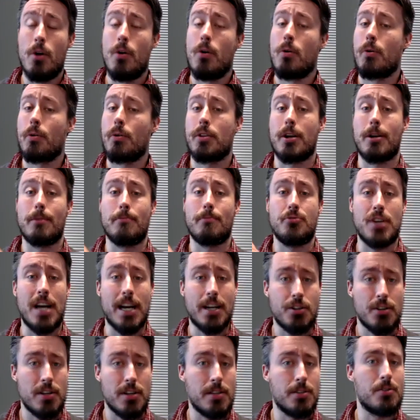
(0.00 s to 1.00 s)
or their
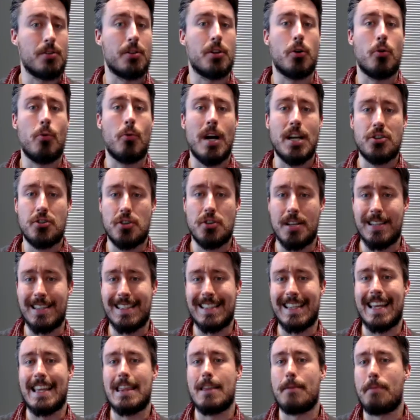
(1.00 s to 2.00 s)
objections or the questions
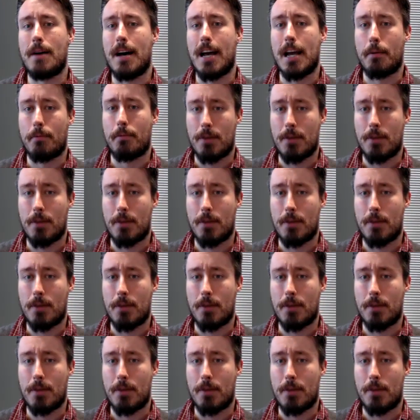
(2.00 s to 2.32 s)
in the buying